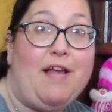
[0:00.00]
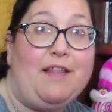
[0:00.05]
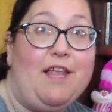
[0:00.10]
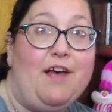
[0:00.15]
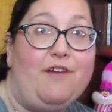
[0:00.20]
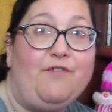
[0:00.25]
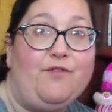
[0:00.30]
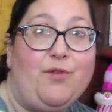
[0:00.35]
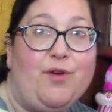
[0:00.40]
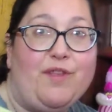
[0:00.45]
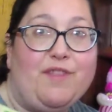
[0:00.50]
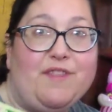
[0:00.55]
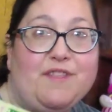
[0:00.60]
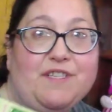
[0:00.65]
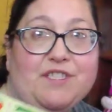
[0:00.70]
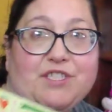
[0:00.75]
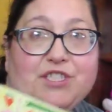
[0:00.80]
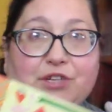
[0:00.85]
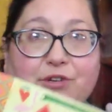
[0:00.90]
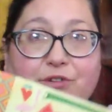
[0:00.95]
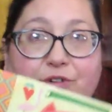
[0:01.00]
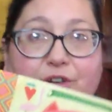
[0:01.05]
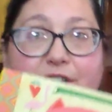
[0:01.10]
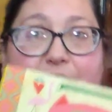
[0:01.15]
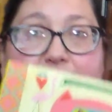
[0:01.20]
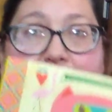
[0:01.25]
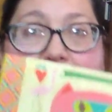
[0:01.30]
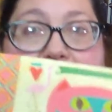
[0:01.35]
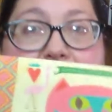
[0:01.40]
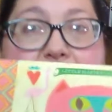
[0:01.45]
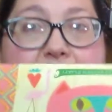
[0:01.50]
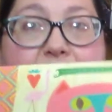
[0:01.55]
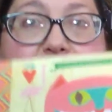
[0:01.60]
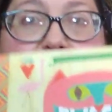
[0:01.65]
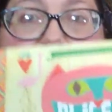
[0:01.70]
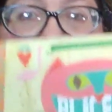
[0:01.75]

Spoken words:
love with the children, I have